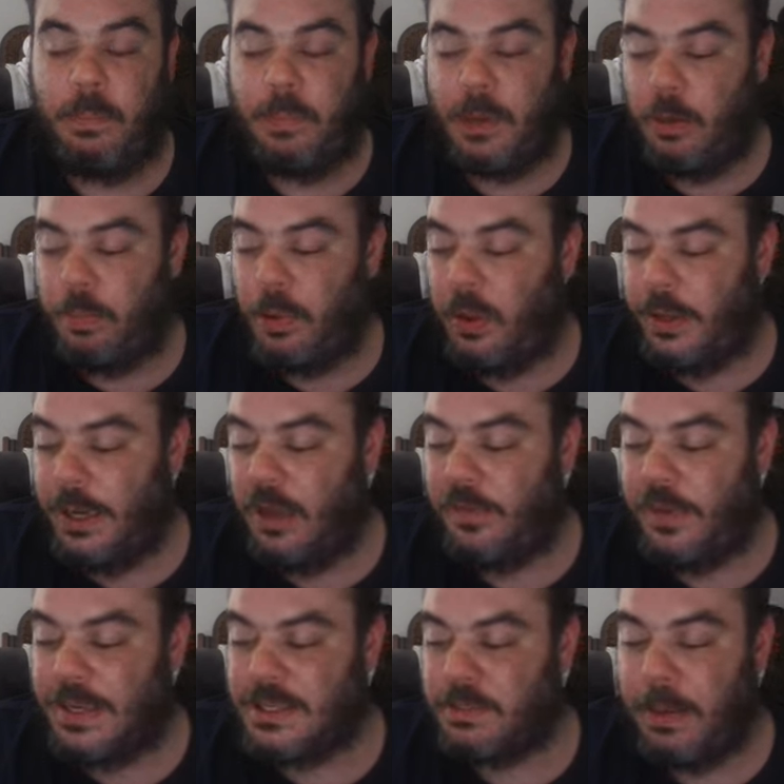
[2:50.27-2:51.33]
Pierre Poilievre
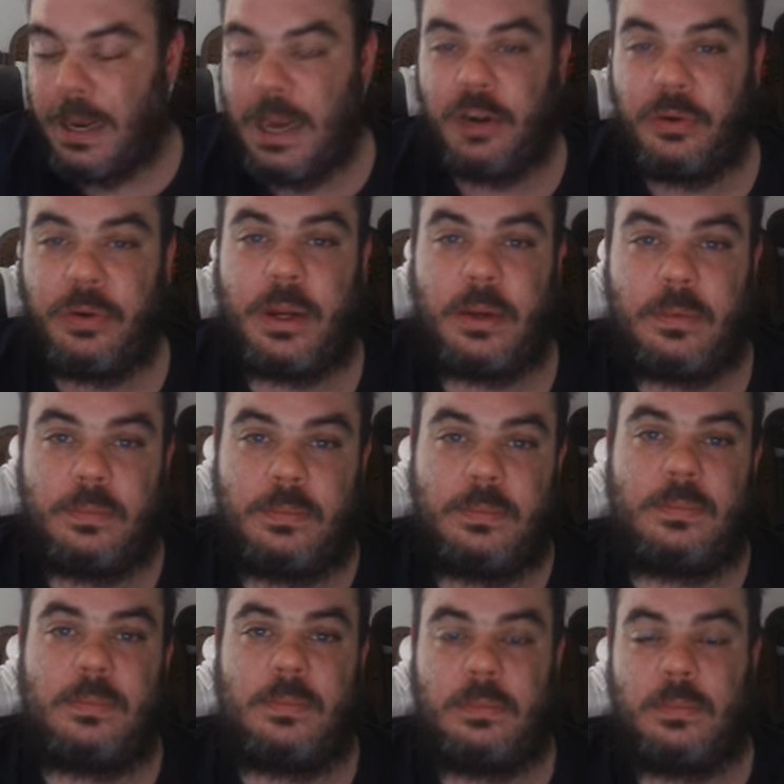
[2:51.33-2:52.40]
is pandering
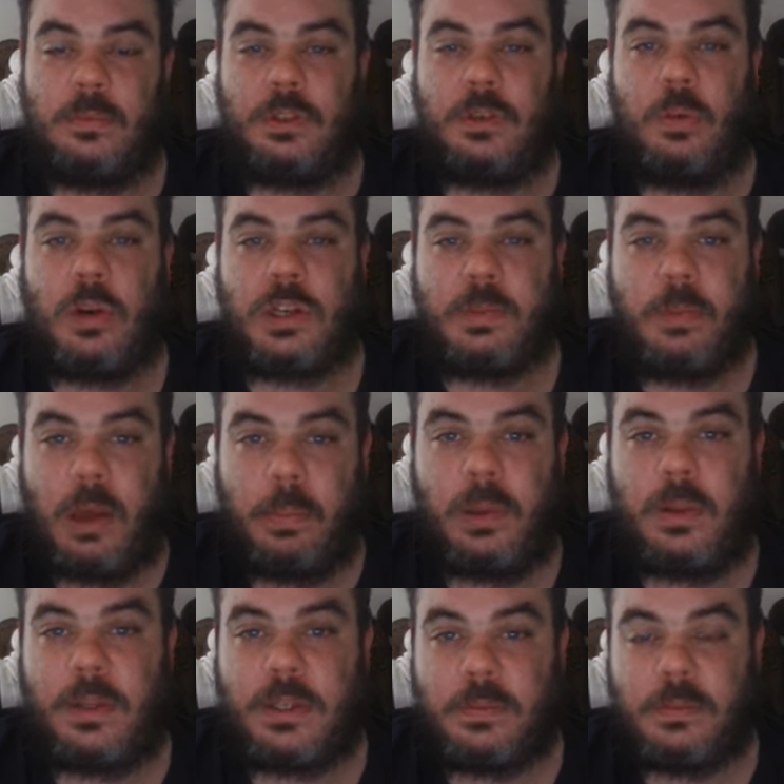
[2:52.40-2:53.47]
towards
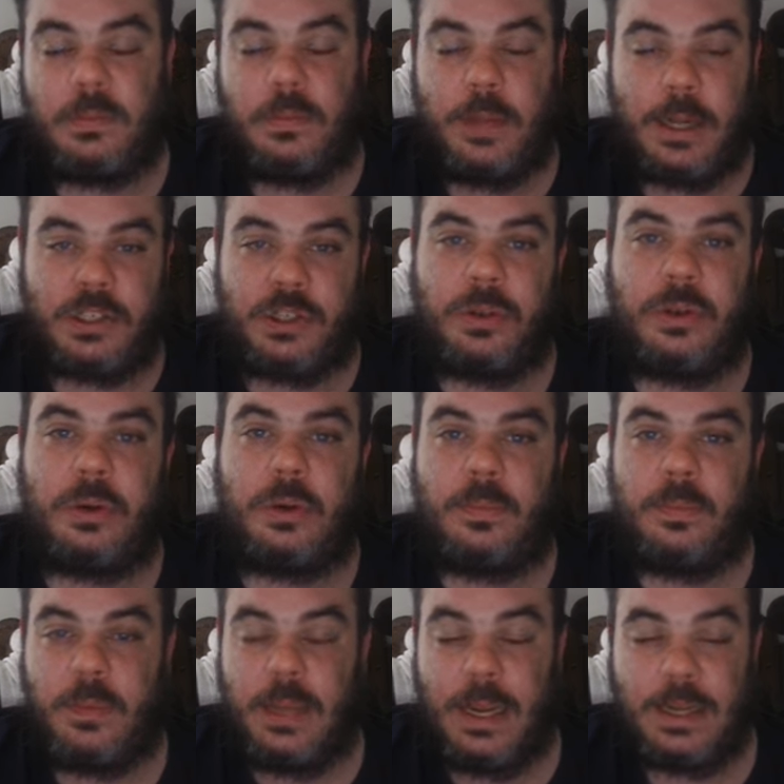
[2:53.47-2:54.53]
populism. That's true.
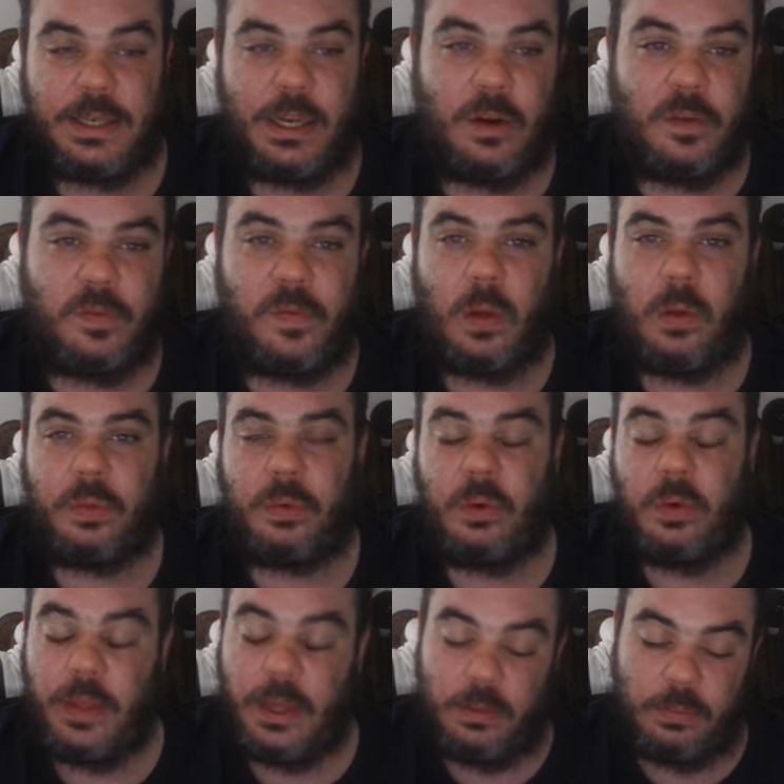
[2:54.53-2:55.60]
Is he going to follow through
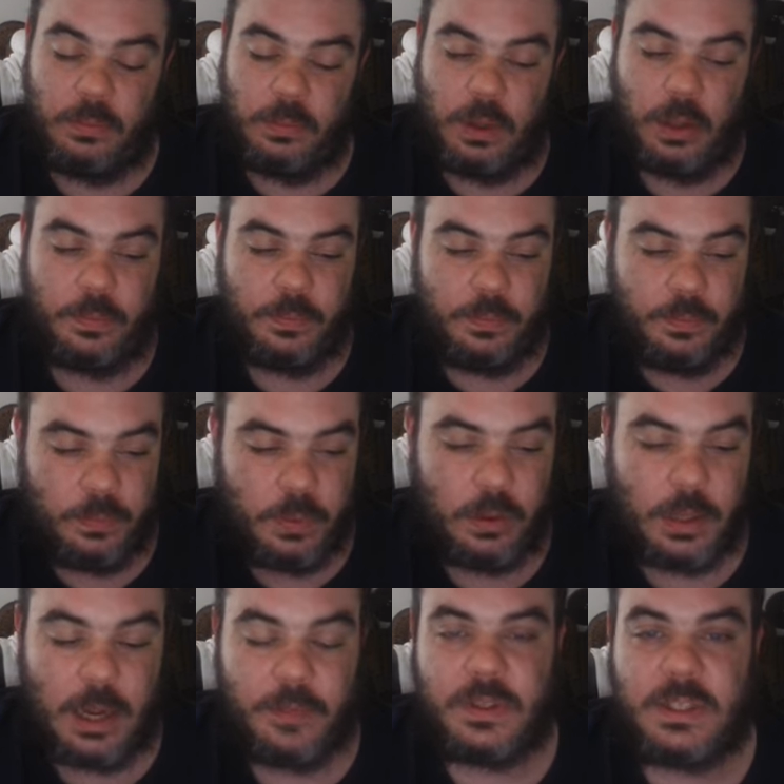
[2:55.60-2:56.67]
with it? Well,
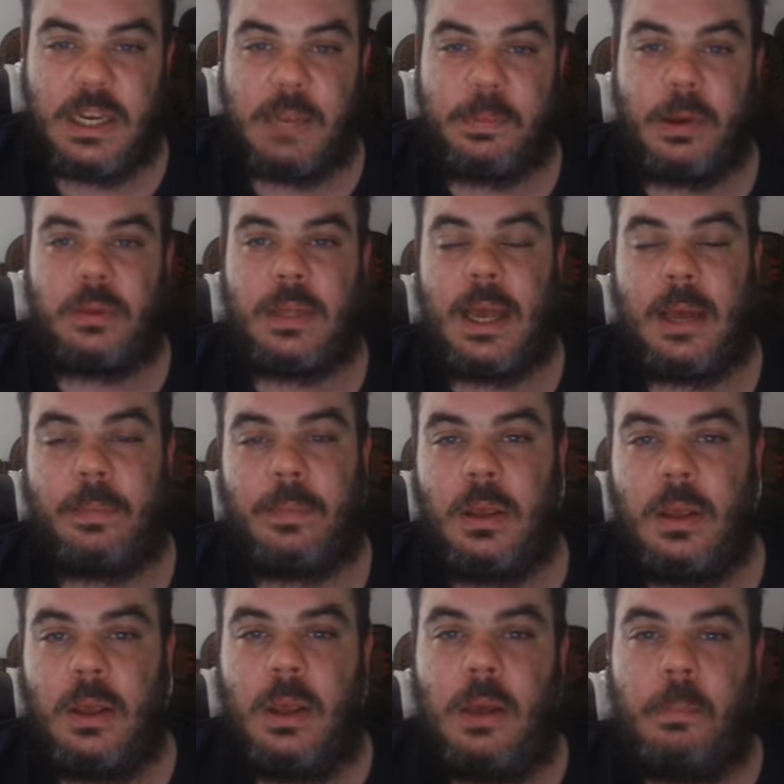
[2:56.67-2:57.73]
we'll have to see about that.
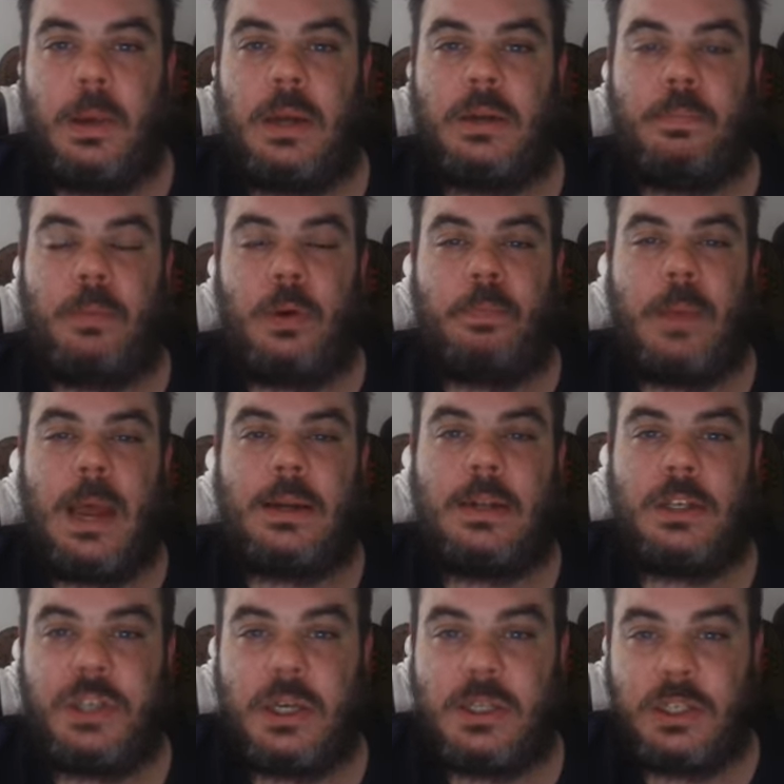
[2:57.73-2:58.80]
But, but back to
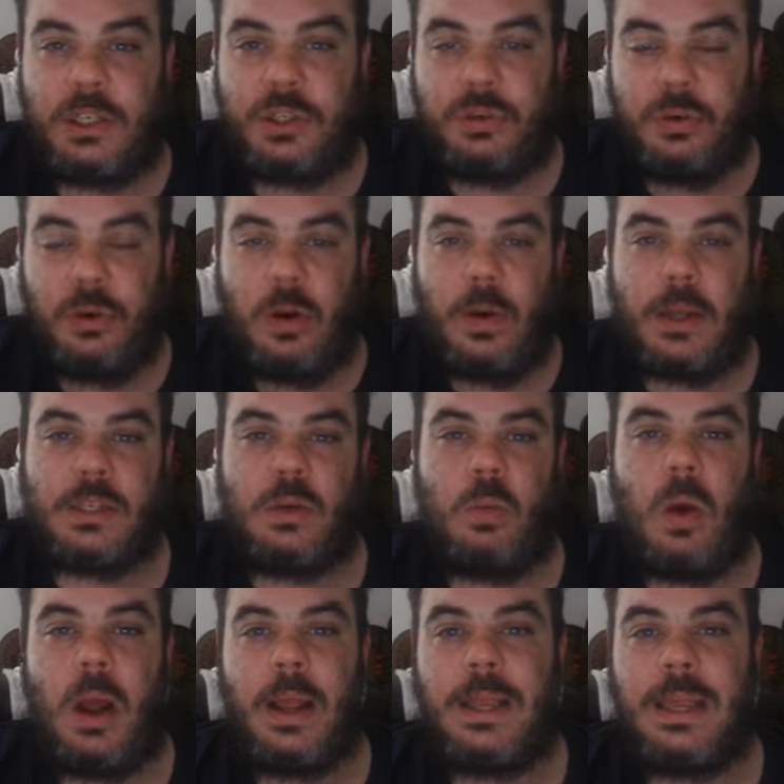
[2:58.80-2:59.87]
Justin Trudeau as to
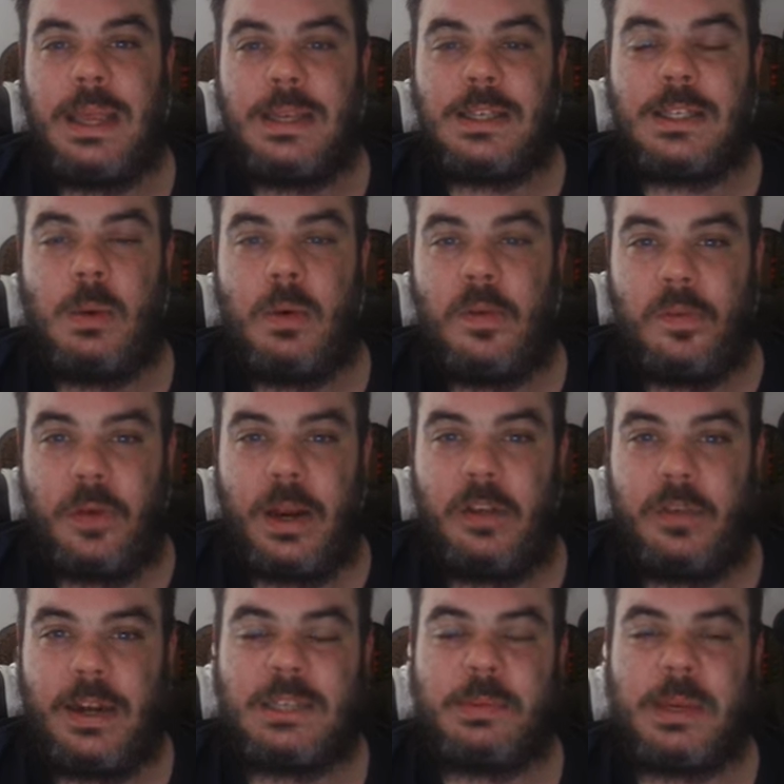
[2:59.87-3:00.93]
why he's so afraid
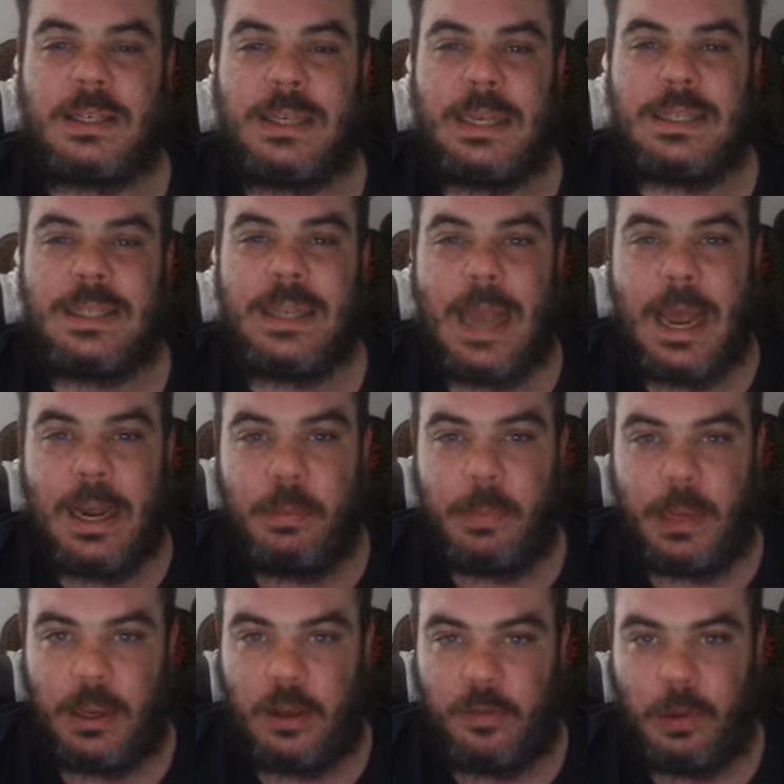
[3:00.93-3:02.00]
of it is because he's the
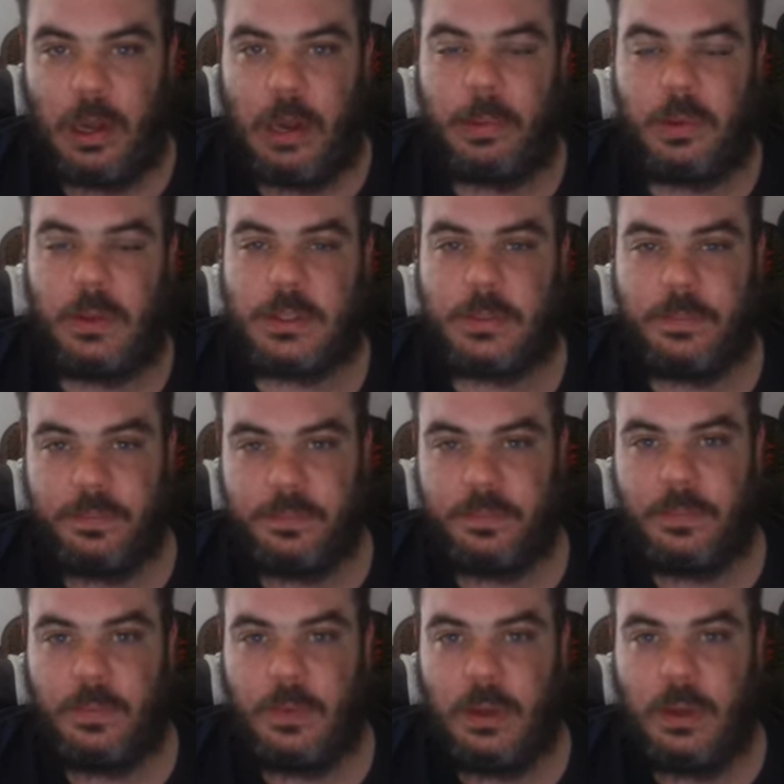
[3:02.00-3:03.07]
enemy of populism.
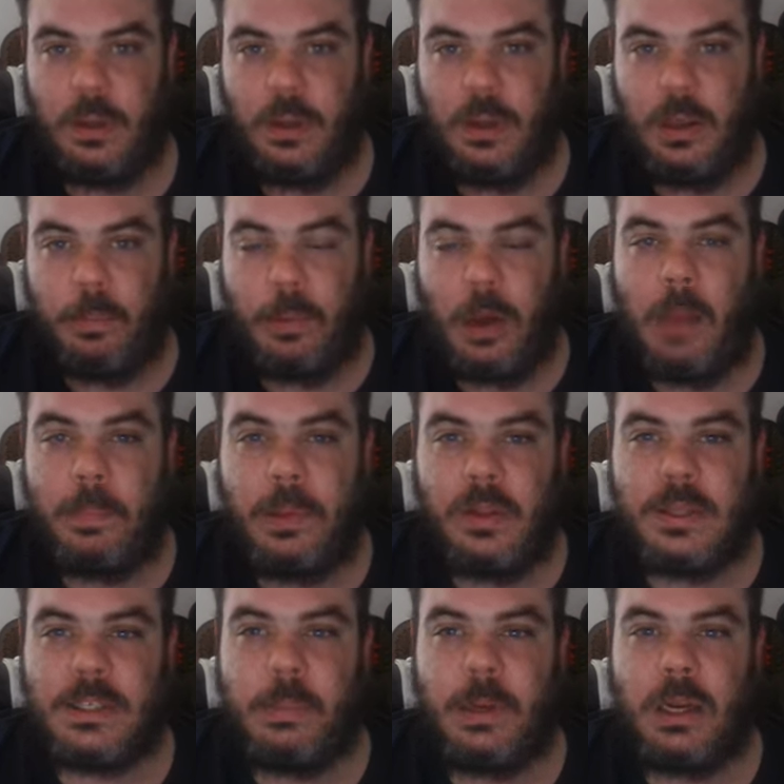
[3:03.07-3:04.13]

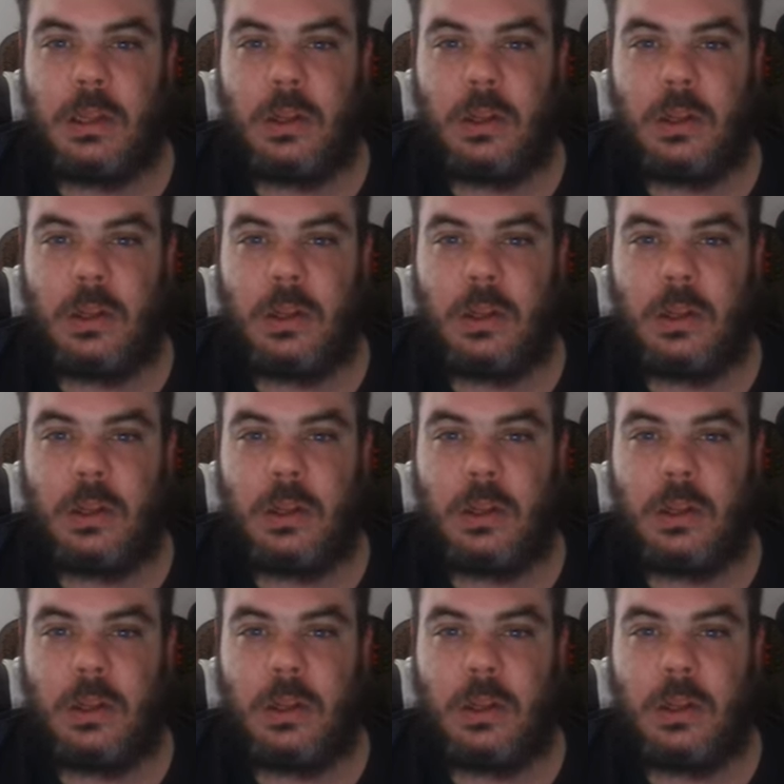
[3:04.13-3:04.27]
Populism and